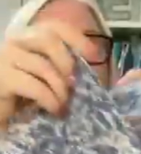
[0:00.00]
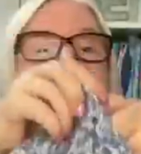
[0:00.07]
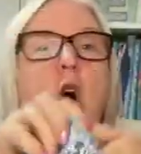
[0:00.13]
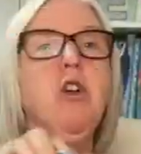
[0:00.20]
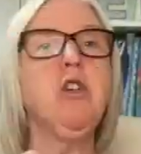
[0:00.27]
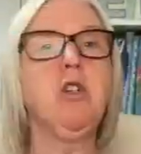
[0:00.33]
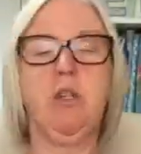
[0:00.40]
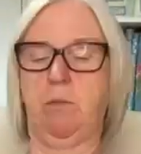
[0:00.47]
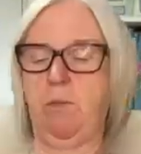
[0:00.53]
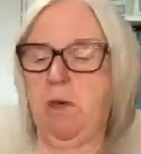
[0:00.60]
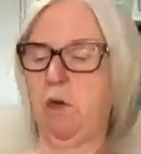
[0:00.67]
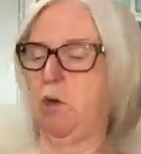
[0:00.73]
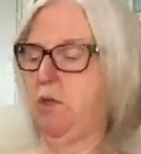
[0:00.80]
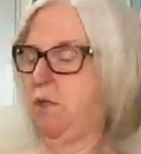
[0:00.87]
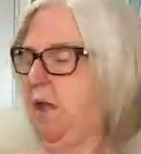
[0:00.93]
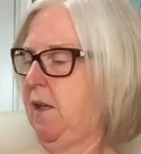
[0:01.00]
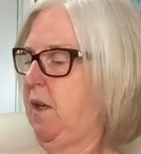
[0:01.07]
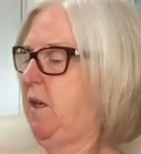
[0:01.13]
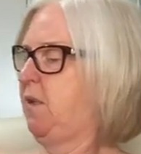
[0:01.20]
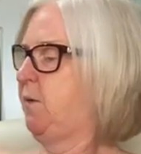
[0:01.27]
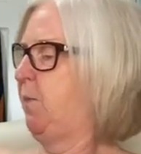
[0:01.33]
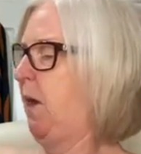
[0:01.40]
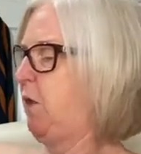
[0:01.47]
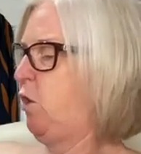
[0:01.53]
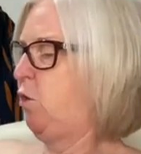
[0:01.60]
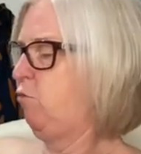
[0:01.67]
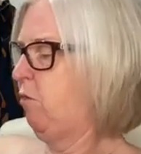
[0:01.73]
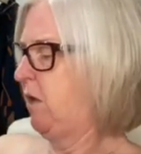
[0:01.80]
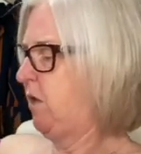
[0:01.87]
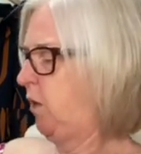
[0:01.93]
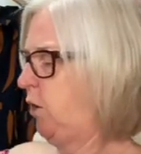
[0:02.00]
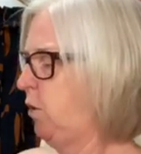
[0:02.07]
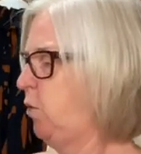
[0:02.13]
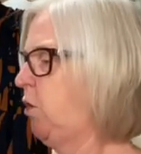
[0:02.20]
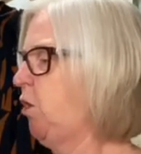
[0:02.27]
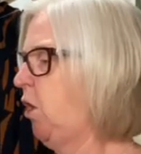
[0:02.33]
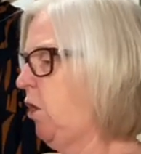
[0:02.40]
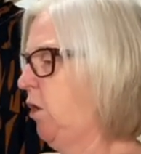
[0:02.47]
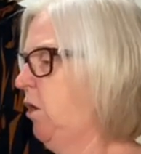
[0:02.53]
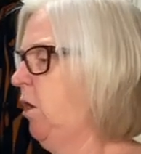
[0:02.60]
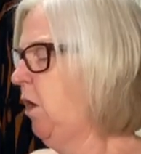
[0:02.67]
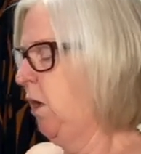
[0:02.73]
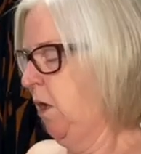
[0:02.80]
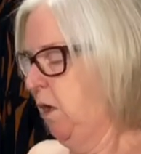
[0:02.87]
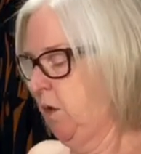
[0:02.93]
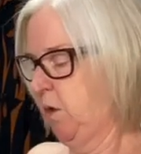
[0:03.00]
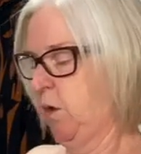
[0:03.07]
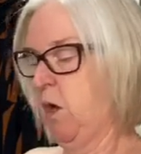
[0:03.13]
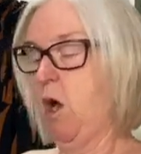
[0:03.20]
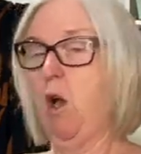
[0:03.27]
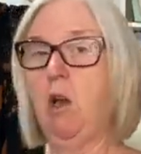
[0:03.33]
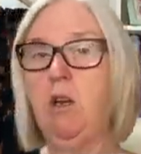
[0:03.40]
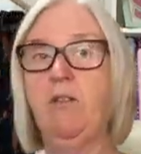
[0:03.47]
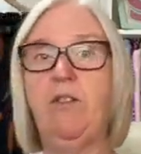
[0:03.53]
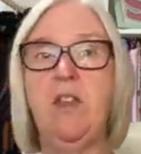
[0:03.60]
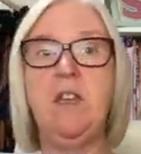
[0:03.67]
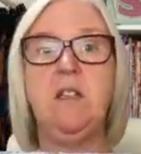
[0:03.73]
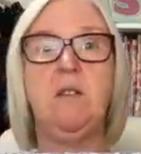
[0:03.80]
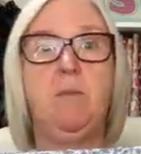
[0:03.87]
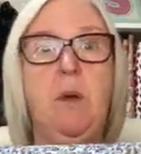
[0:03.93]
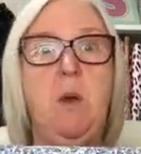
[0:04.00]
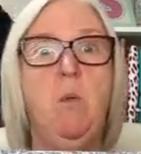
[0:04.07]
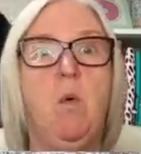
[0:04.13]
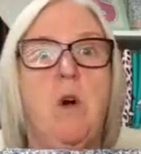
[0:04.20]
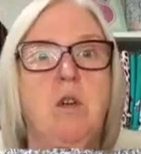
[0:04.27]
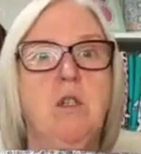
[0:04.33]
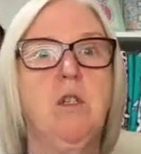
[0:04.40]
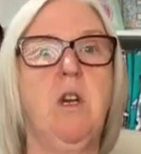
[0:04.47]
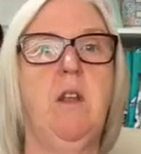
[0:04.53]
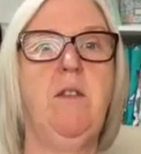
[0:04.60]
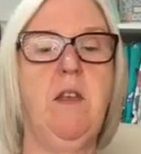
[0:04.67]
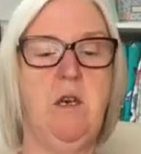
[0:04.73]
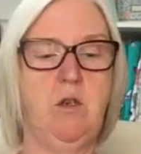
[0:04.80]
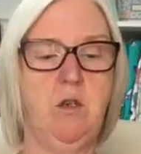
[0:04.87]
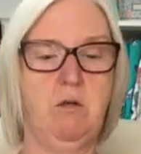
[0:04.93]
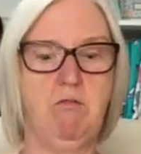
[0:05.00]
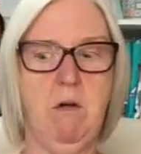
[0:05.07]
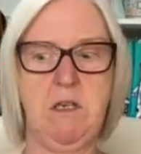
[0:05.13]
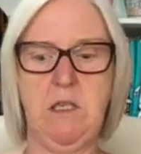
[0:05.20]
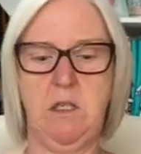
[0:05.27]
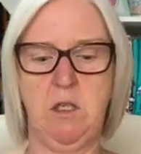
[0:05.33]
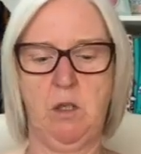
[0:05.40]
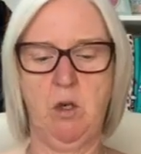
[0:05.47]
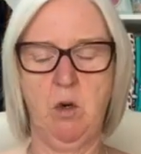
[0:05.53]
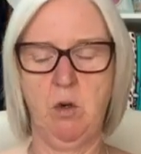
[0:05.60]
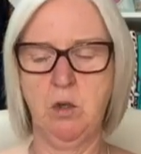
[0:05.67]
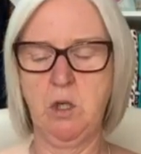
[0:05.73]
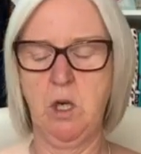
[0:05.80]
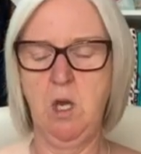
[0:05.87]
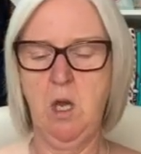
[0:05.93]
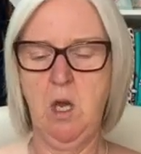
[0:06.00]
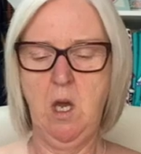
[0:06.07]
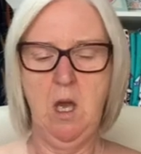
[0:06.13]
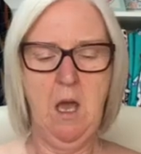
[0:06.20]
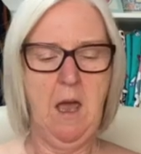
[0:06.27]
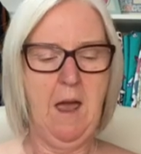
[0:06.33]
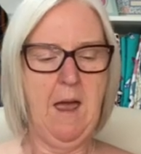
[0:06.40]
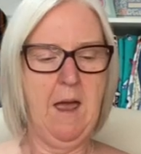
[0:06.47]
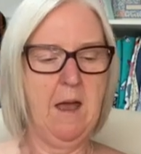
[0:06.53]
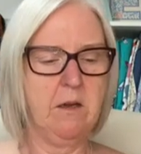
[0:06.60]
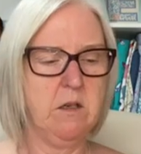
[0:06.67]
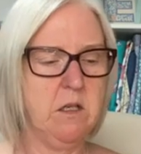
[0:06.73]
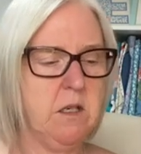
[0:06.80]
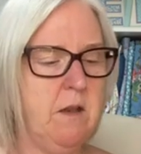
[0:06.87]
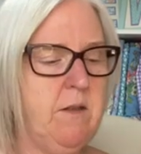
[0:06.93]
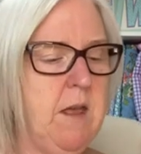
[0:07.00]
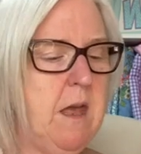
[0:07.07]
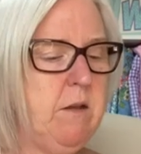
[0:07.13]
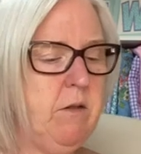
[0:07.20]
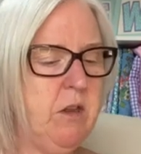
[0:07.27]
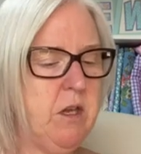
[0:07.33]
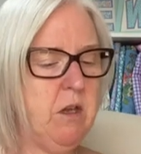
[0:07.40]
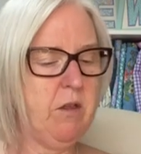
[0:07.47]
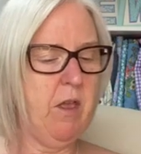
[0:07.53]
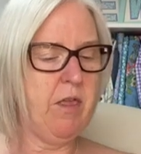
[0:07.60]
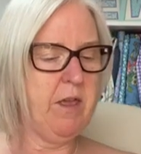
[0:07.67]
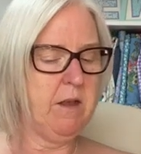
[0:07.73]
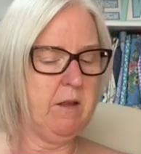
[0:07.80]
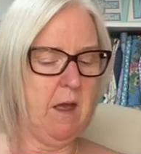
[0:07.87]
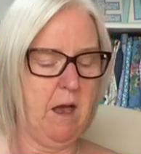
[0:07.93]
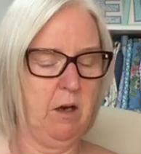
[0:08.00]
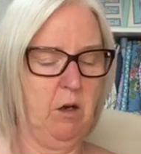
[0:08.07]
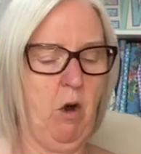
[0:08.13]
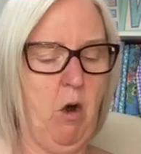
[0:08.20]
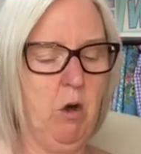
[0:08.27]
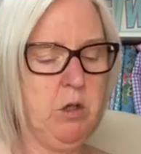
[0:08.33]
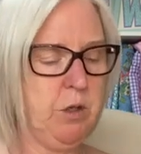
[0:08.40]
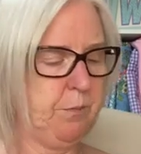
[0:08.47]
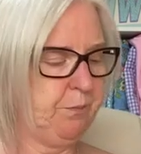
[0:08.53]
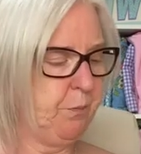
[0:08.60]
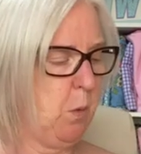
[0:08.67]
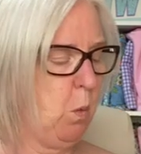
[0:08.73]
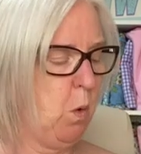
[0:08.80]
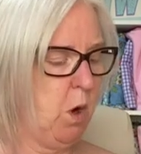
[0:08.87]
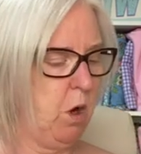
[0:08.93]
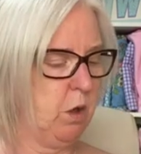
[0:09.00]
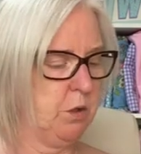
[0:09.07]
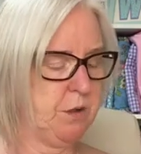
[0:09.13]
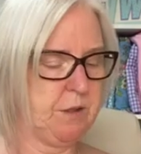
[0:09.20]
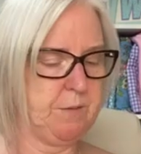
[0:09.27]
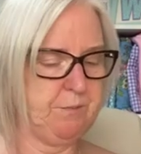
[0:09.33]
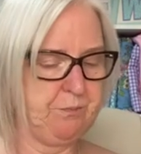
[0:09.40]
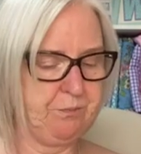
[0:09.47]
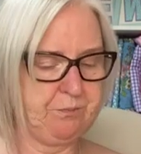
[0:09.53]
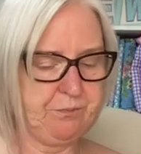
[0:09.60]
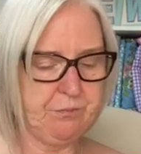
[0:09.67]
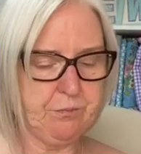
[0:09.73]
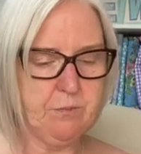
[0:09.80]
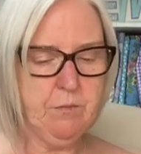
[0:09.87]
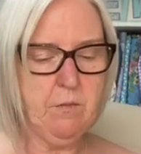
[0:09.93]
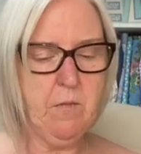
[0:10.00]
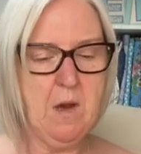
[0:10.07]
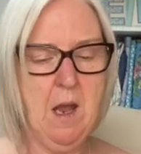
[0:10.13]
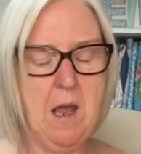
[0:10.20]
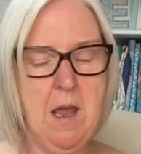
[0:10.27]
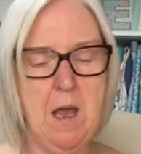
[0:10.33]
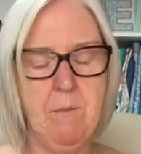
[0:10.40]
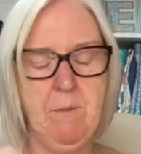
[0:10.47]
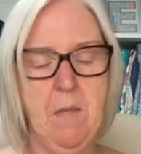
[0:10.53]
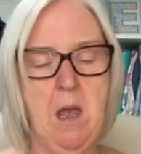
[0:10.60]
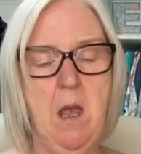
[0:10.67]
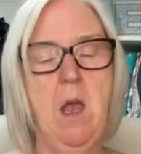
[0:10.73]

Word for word: washed because that is my new resolution. So all of these have been washed and they're just ready to cut. And then the other thing that I got was um,